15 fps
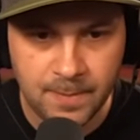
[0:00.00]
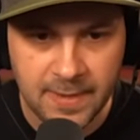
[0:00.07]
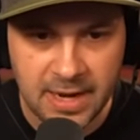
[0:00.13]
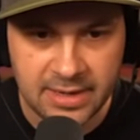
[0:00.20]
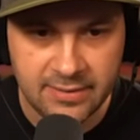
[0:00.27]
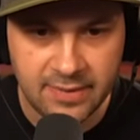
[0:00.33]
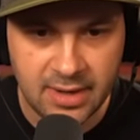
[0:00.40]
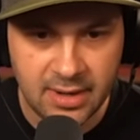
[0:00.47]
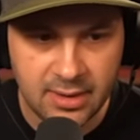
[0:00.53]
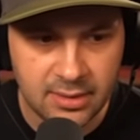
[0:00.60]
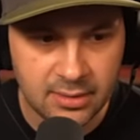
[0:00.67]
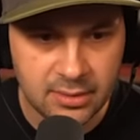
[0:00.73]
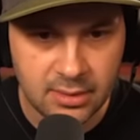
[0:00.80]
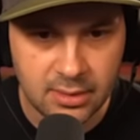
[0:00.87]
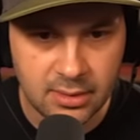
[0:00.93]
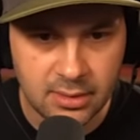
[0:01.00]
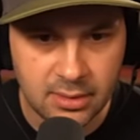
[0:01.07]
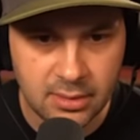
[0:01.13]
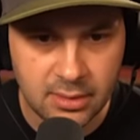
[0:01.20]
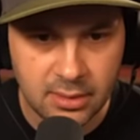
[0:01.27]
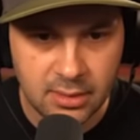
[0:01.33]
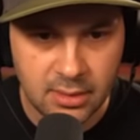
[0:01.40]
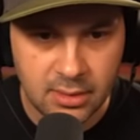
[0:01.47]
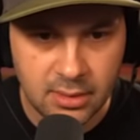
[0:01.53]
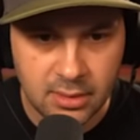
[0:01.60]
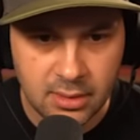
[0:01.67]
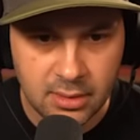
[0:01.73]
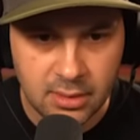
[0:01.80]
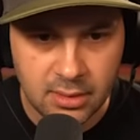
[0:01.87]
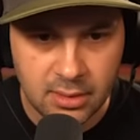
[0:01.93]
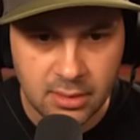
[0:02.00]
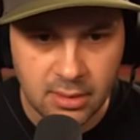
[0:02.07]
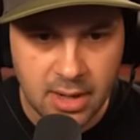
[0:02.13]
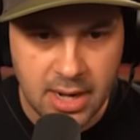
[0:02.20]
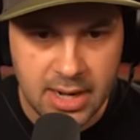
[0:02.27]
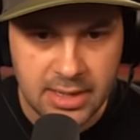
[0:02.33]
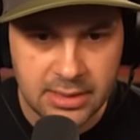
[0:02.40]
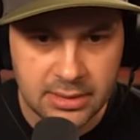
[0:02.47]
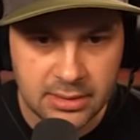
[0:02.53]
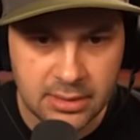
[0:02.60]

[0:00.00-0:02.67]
not in there. Alright,